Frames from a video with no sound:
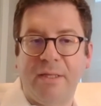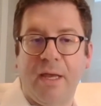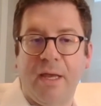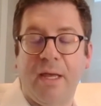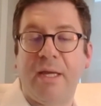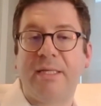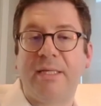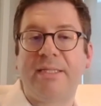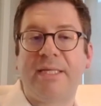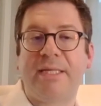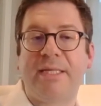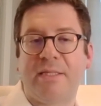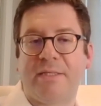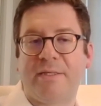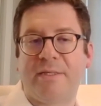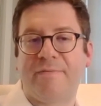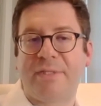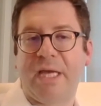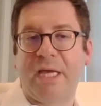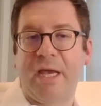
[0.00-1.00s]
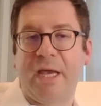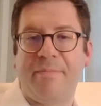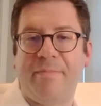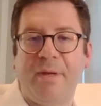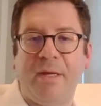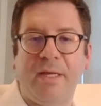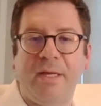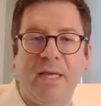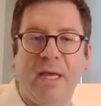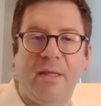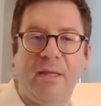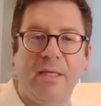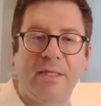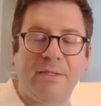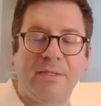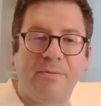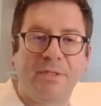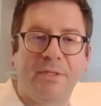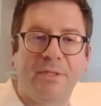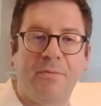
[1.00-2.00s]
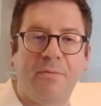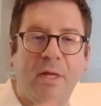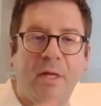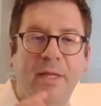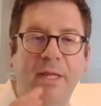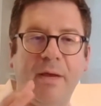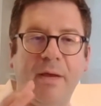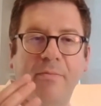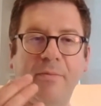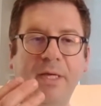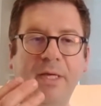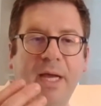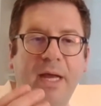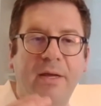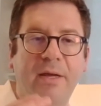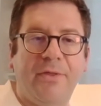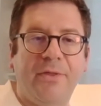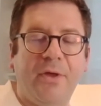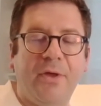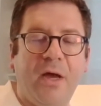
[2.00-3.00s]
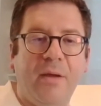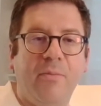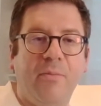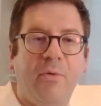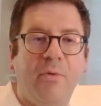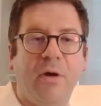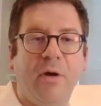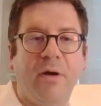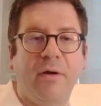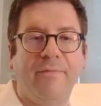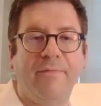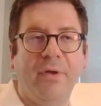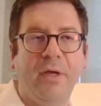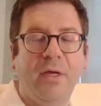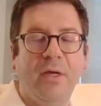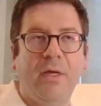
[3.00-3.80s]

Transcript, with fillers: inattentive type, and again, this was the one that we kind of thought more of